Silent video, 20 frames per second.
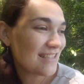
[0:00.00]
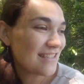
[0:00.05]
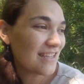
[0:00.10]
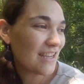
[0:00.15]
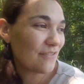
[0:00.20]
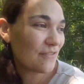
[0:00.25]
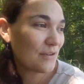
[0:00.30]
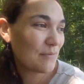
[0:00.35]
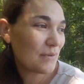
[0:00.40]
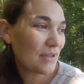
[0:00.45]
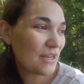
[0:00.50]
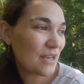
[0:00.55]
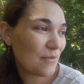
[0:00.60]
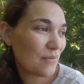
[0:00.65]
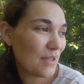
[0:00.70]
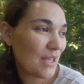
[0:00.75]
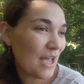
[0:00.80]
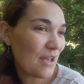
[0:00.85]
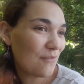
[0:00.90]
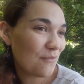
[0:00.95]
and everybody
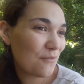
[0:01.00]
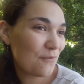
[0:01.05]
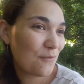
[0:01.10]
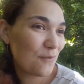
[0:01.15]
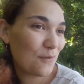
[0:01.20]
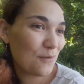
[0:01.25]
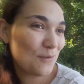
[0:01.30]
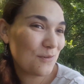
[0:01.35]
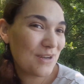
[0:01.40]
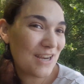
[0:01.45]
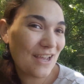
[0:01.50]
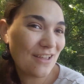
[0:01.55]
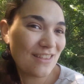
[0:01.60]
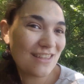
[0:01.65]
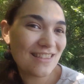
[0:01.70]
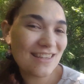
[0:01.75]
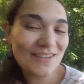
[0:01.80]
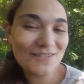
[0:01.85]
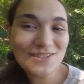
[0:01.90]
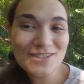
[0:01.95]
will have food now that
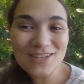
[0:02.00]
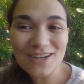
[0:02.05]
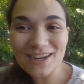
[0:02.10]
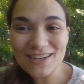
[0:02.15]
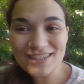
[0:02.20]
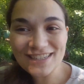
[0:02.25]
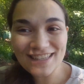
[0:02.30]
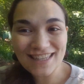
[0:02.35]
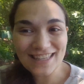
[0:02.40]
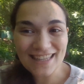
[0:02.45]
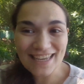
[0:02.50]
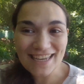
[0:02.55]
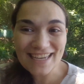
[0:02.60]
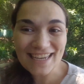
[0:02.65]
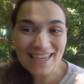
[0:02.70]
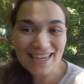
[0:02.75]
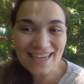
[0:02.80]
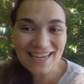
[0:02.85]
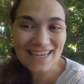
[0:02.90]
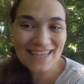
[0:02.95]
they've stocked the lake
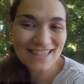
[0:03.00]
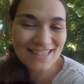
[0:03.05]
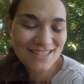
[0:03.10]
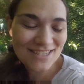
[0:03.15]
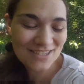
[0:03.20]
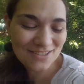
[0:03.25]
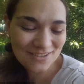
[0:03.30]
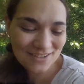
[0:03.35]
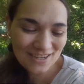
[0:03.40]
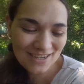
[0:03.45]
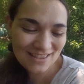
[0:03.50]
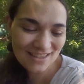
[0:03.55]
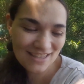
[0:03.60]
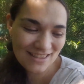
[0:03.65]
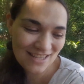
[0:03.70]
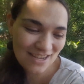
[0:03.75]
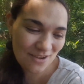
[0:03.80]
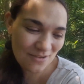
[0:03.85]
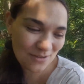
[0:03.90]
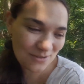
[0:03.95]
again. So I thought
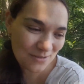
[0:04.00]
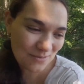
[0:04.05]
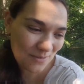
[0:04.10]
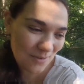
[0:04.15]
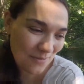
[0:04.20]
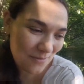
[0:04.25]
that was real